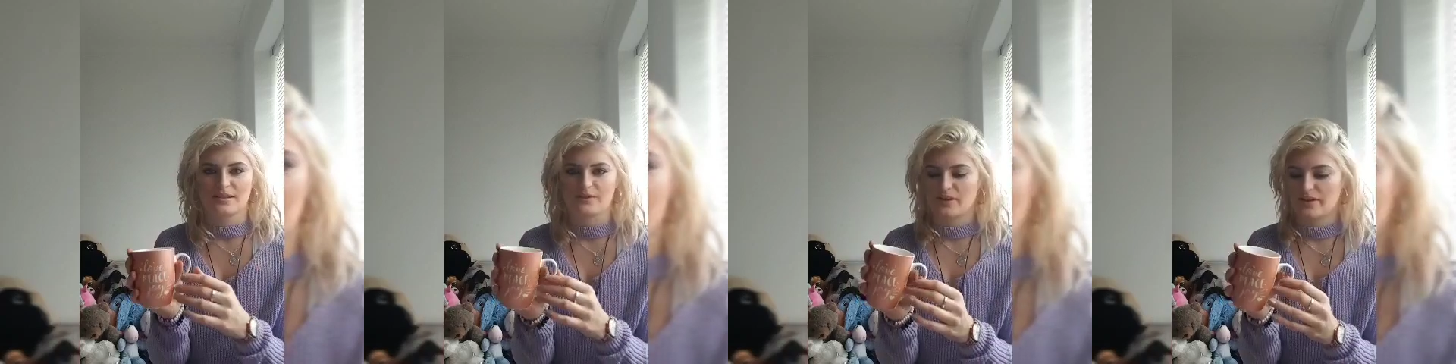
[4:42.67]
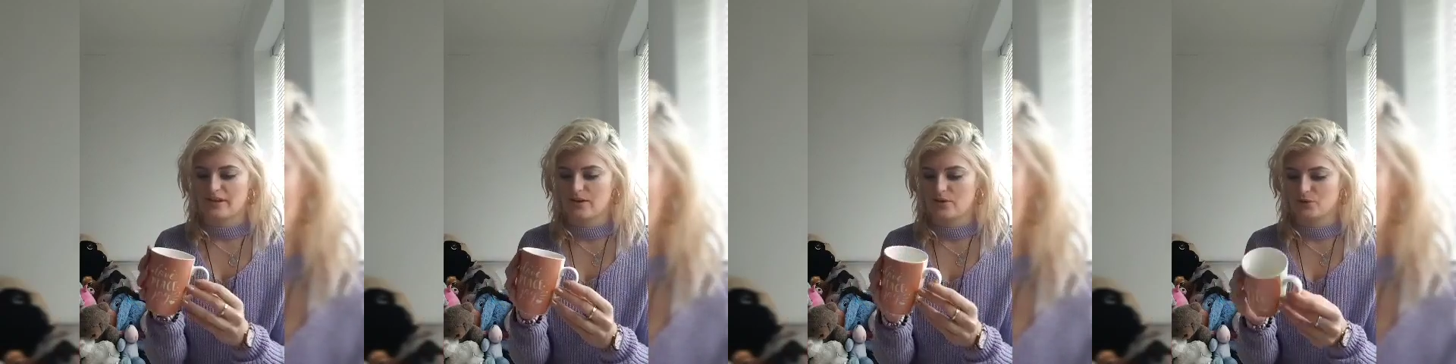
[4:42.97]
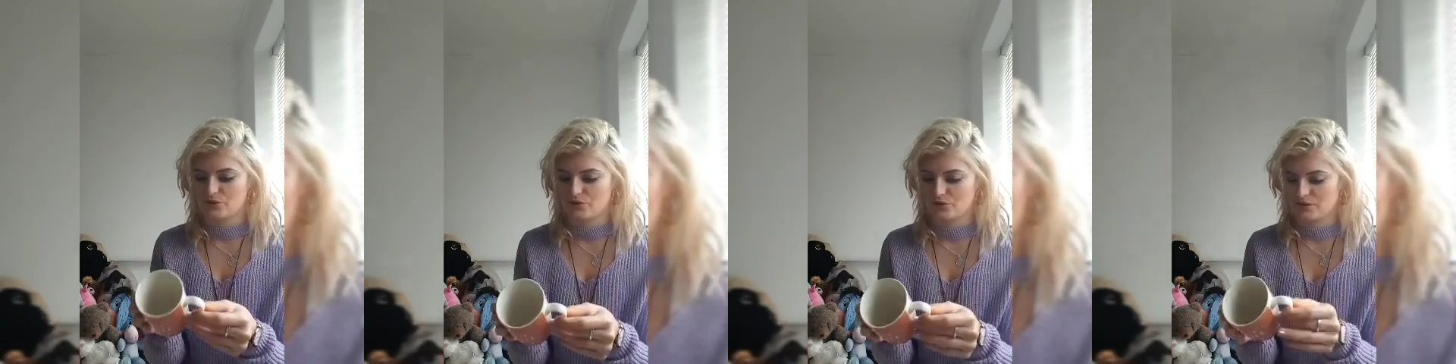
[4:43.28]
stuff like that,
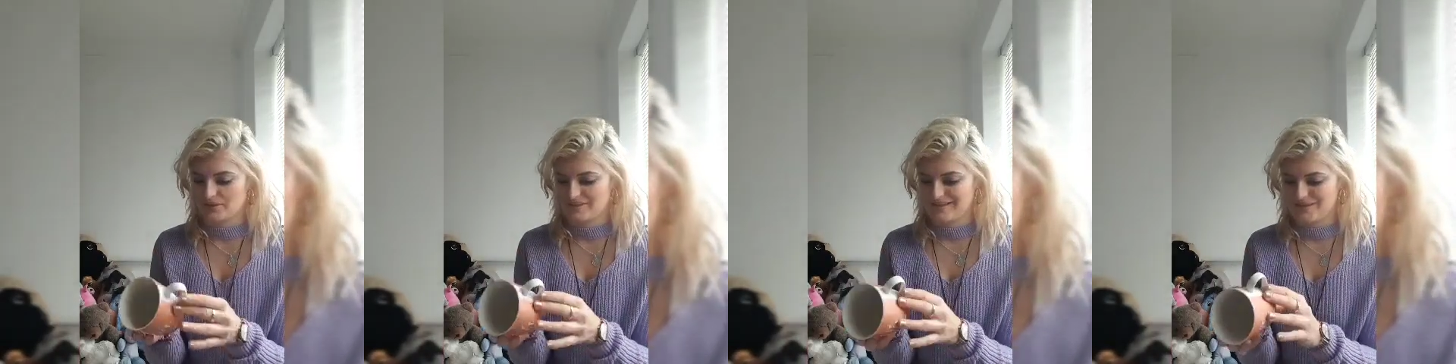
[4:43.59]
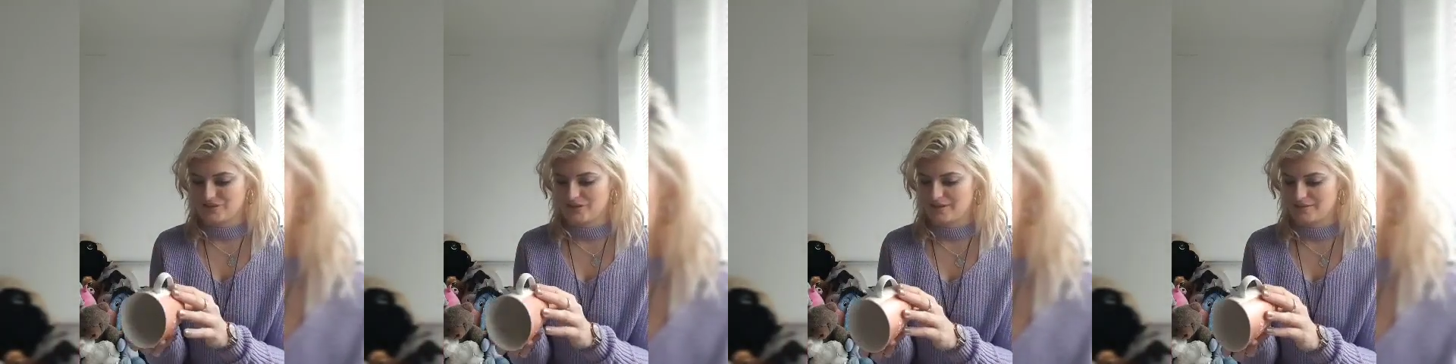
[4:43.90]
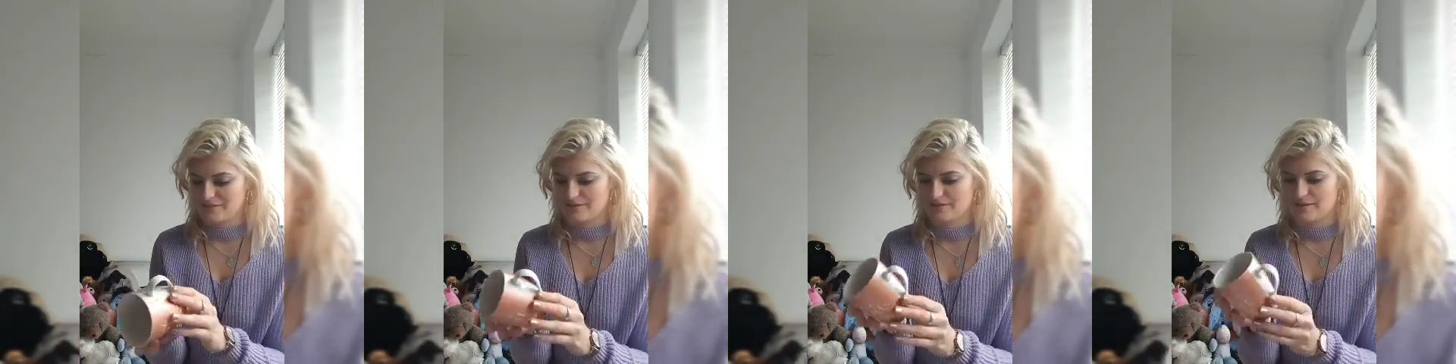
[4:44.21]
hot chocolate
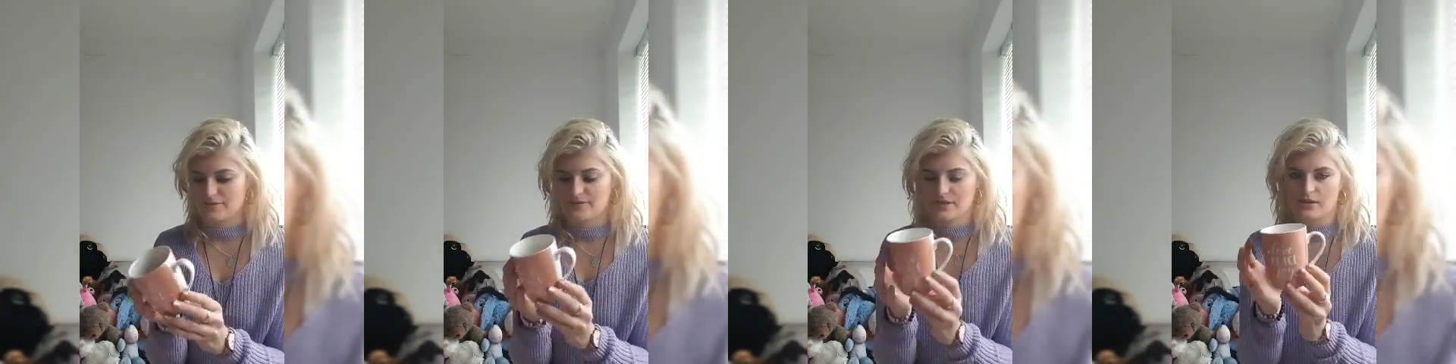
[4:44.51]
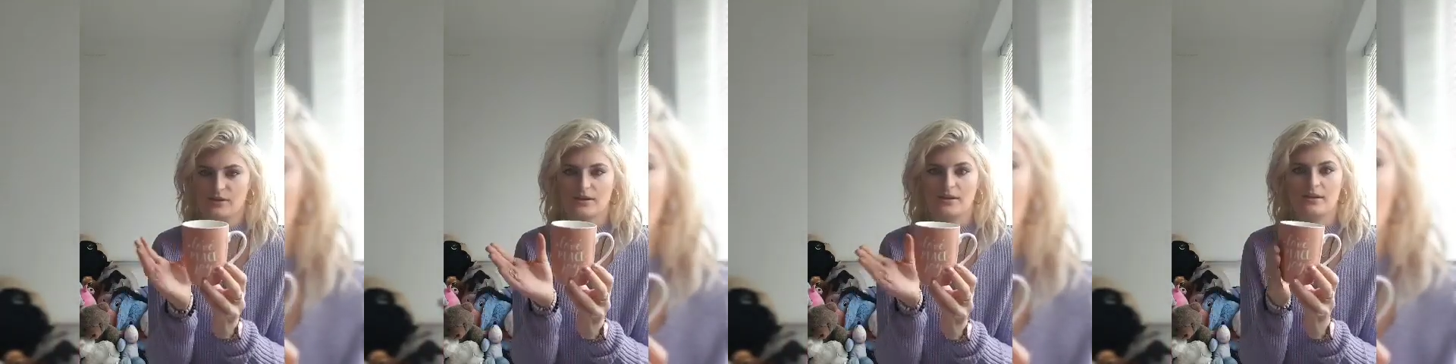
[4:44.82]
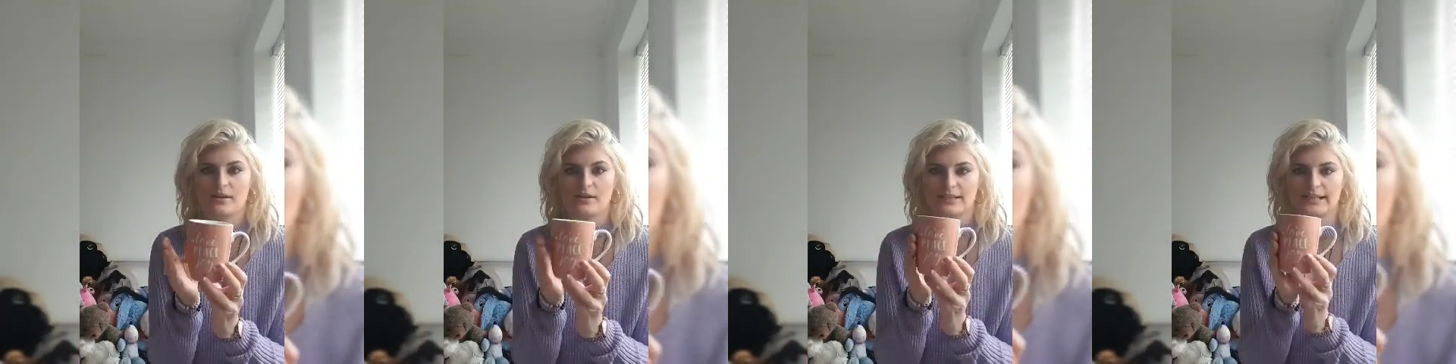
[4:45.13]
sachets and stuff. So
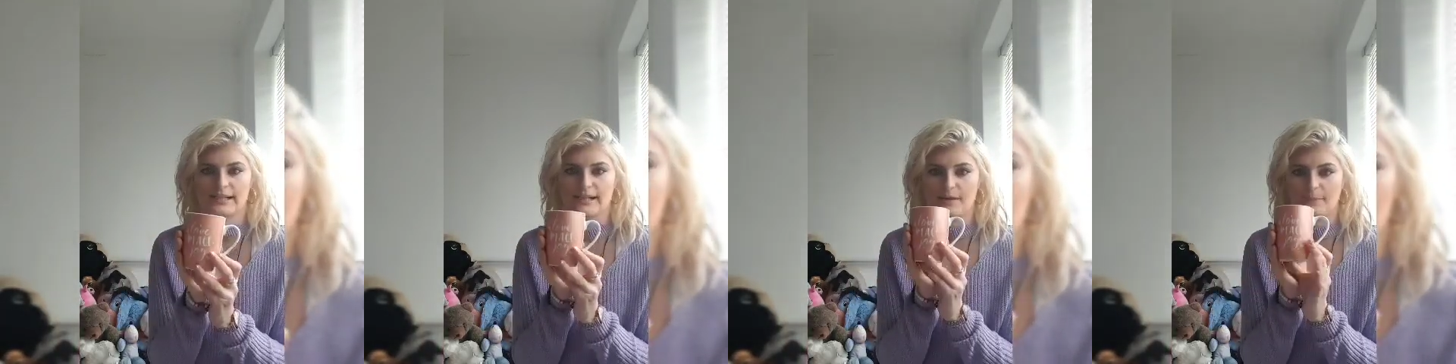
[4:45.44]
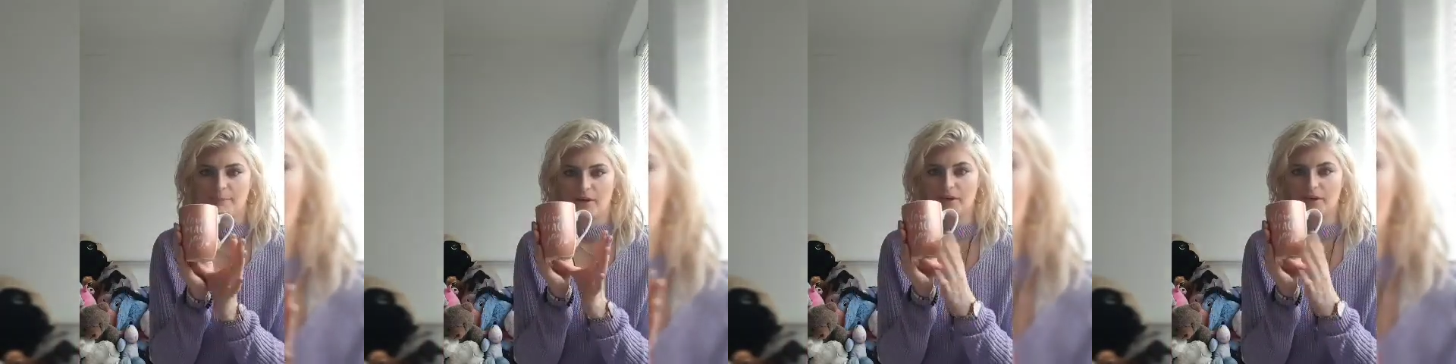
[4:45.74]
I needed a